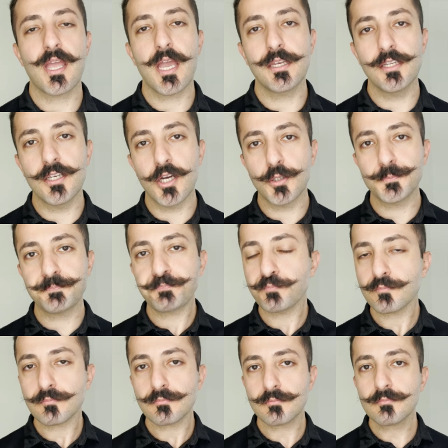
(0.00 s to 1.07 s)
And you know,
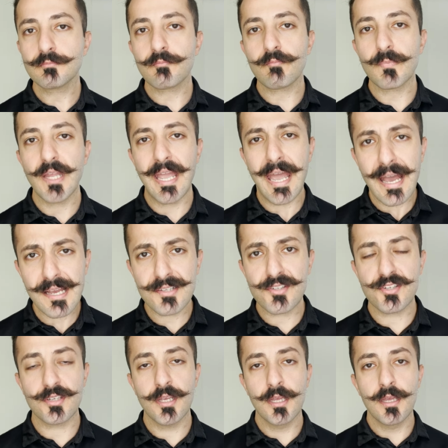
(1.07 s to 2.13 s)

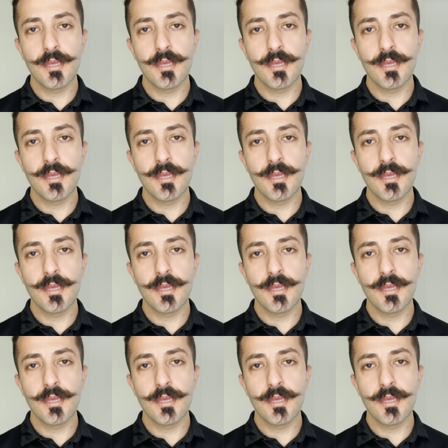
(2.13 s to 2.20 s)
as